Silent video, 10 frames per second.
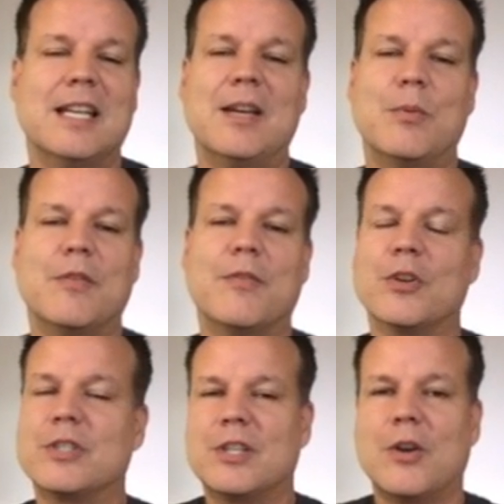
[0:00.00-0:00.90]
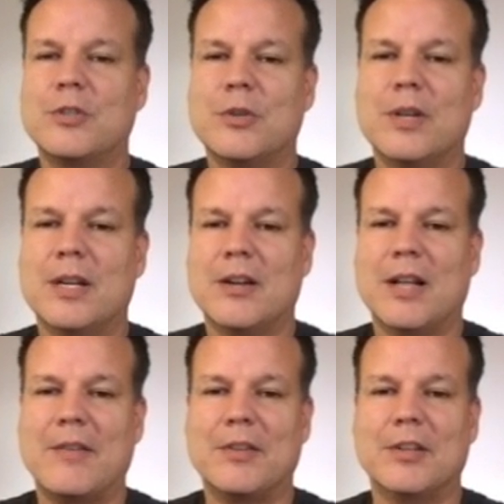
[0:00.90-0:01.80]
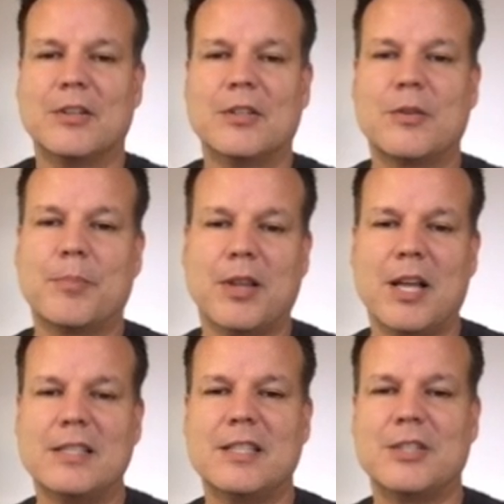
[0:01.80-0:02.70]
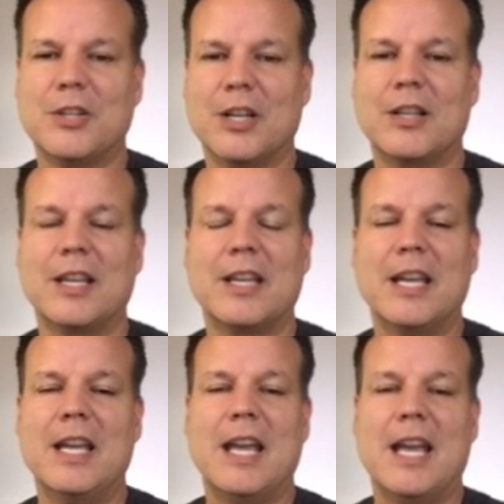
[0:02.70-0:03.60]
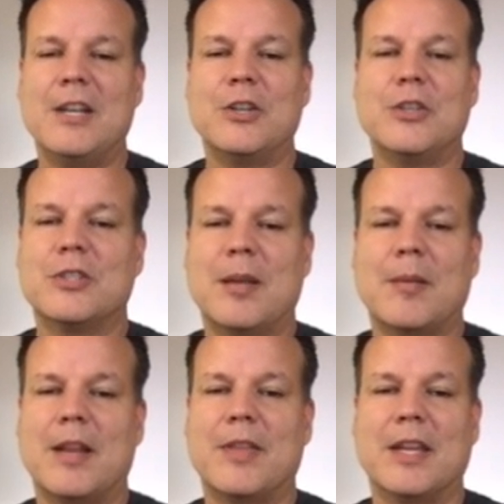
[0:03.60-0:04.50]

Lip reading: When you first go to it, it'll have a little plus that you can click, and you can do the same kind of thing.